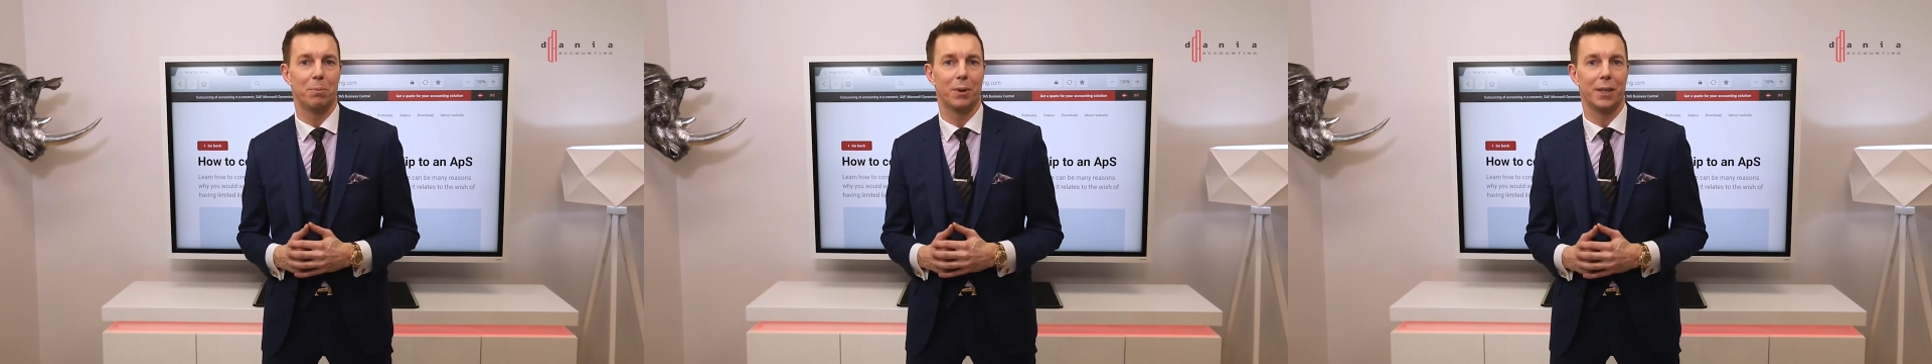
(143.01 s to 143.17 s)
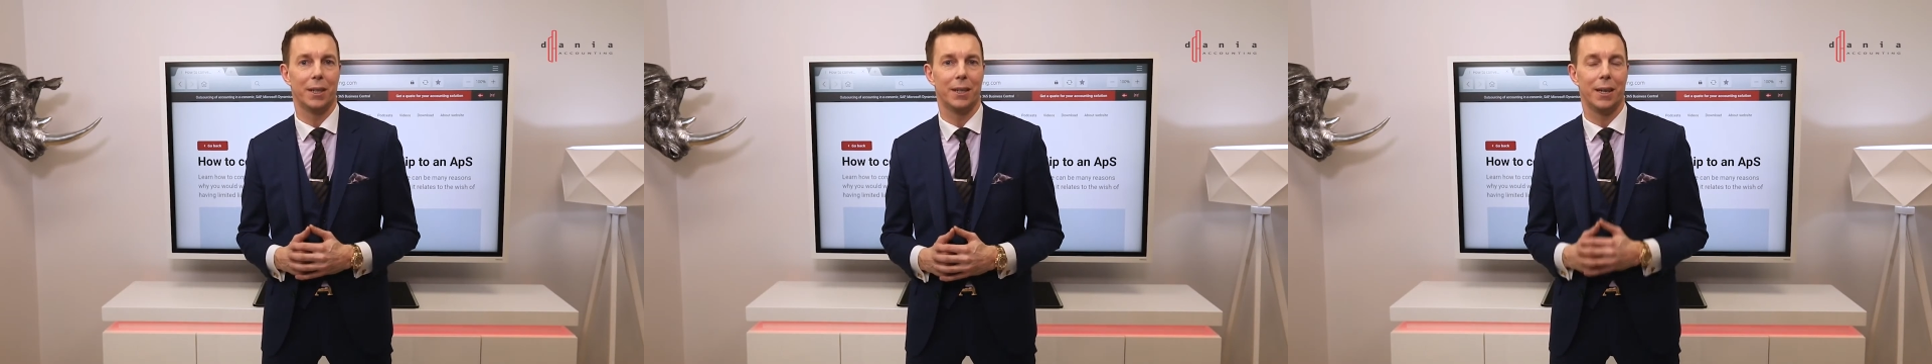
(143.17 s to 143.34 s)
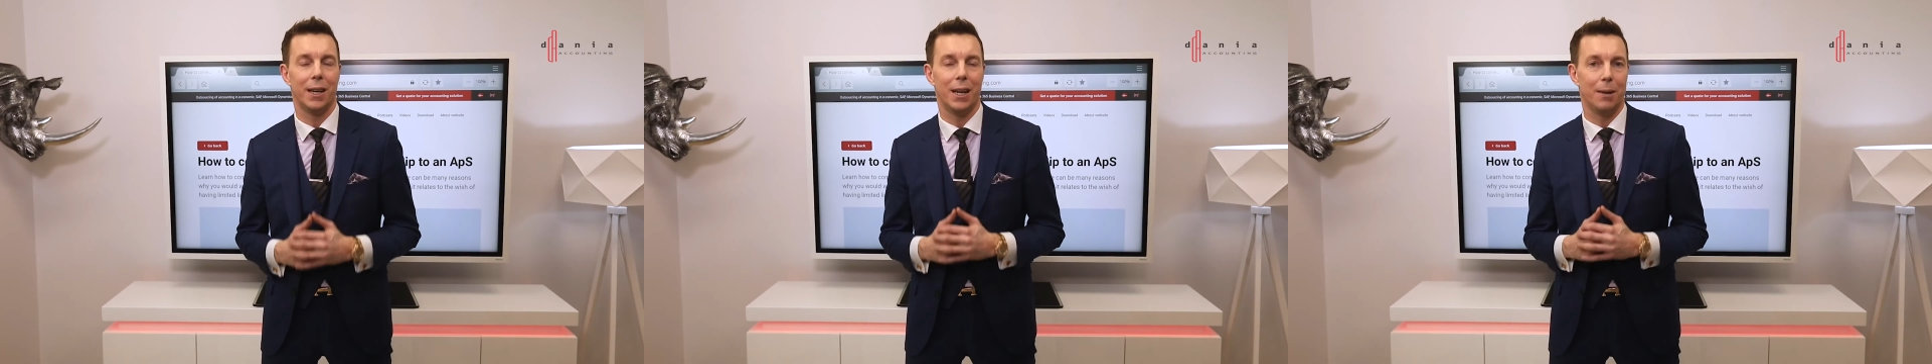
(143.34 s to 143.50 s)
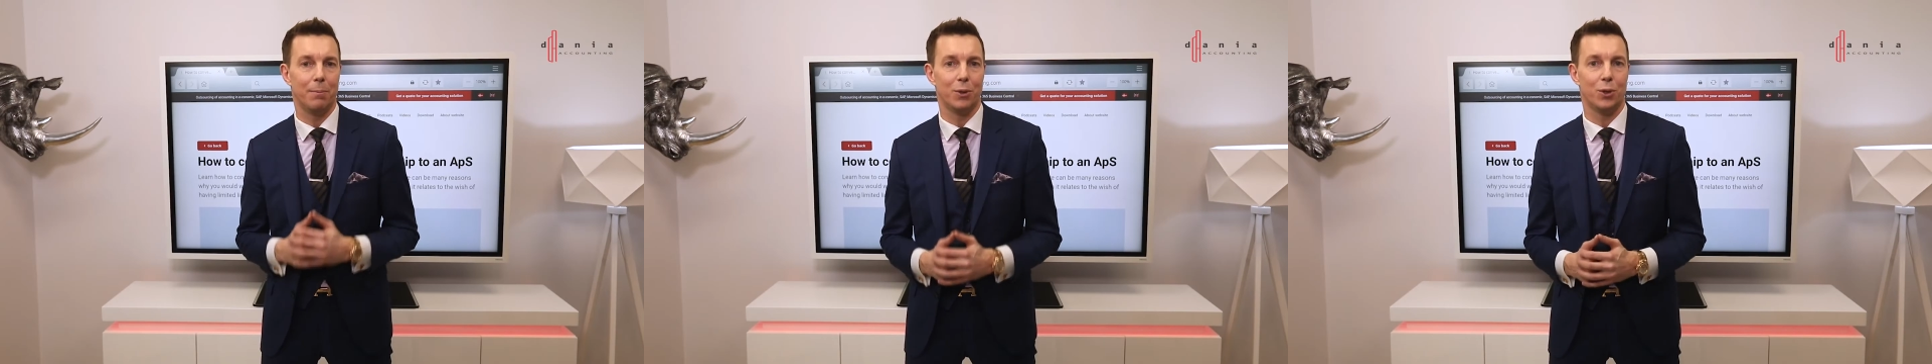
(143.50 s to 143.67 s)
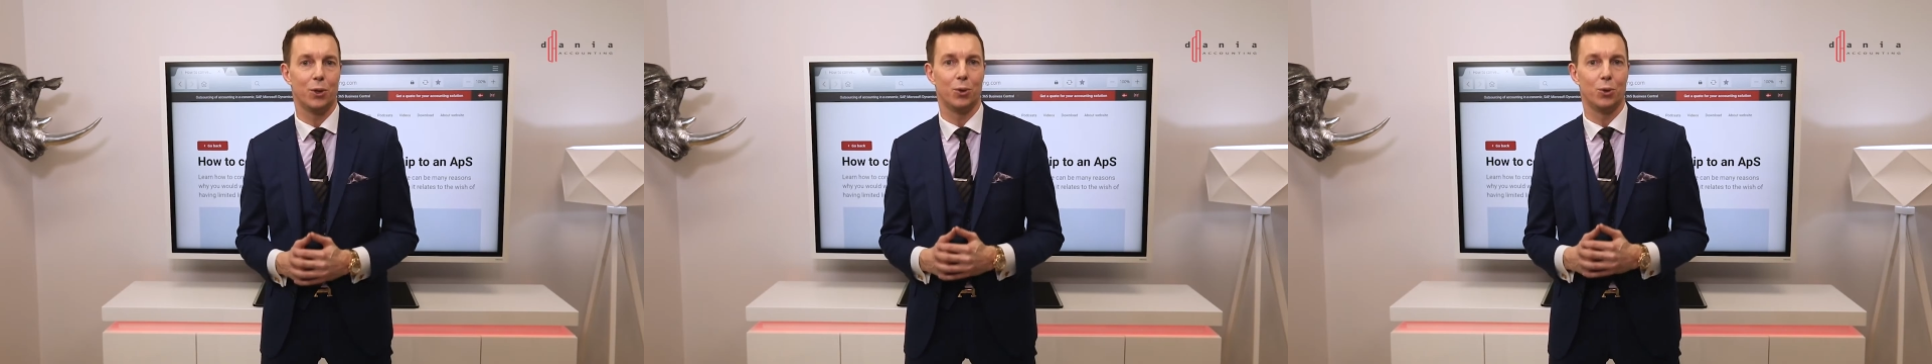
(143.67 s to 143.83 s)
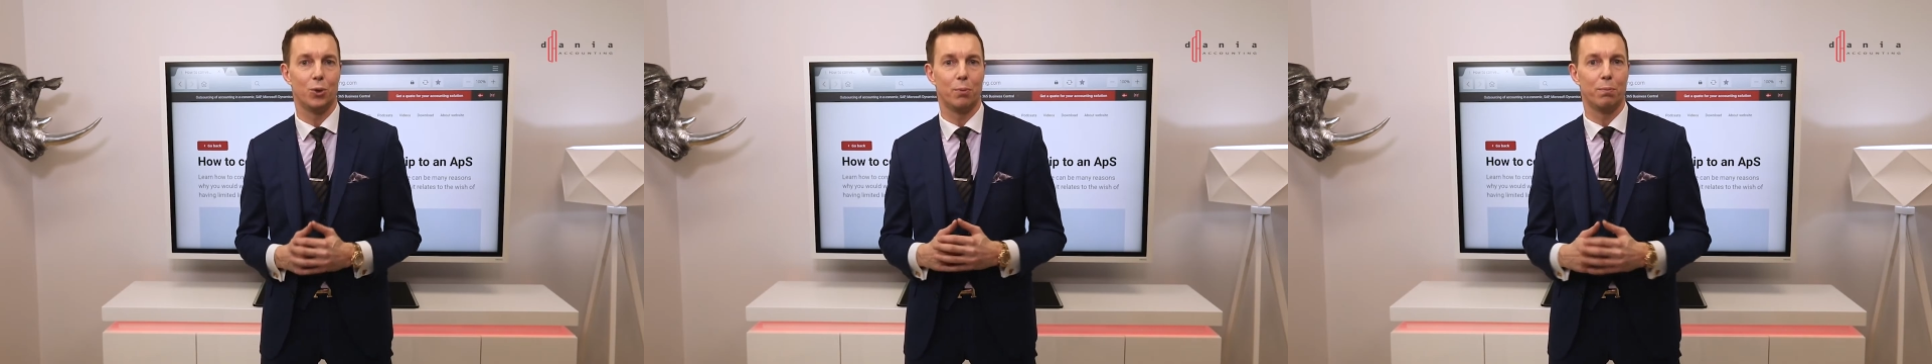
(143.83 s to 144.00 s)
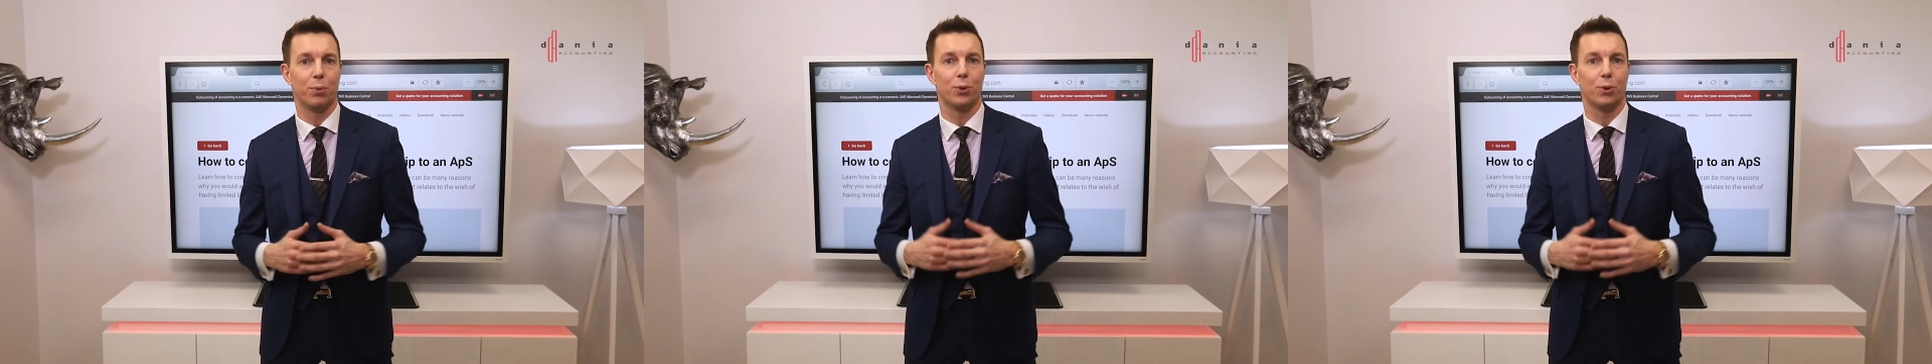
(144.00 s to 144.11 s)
but it enables you to